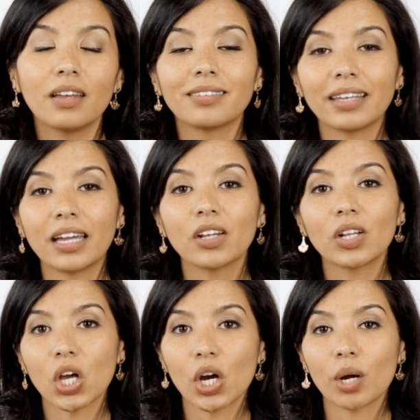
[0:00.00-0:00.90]
Set an
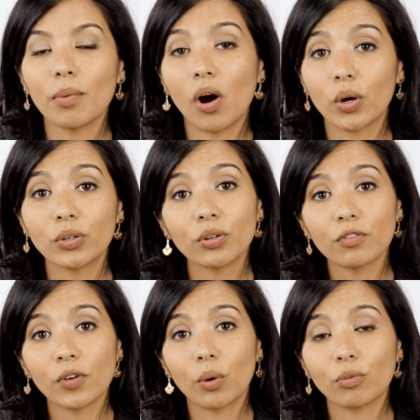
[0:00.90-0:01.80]
alarm on your
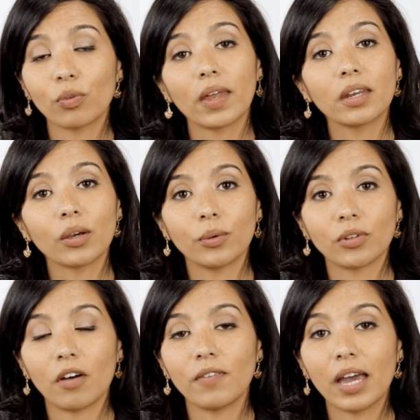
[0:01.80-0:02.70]
phone so that it goes
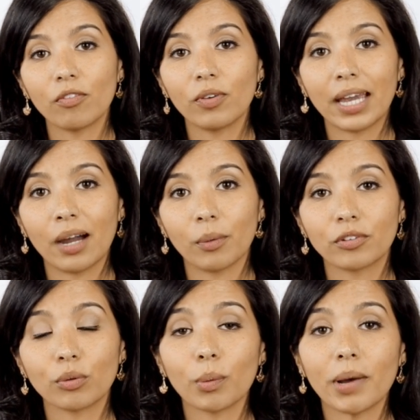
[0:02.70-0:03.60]
off every hour
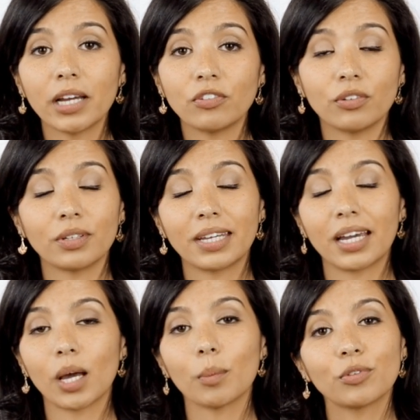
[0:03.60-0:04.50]
to remind you to
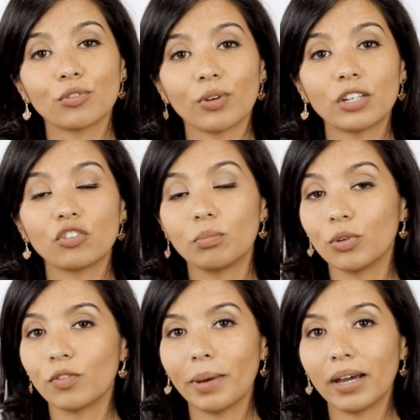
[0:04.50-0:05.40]
get up, stretch, and
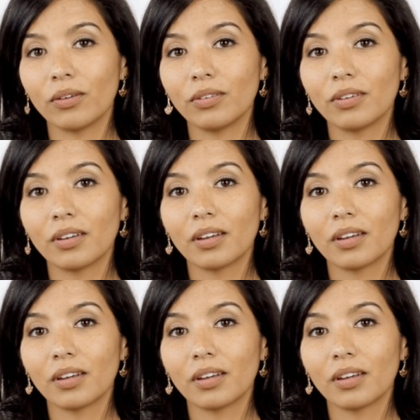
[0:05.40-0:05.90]
move about.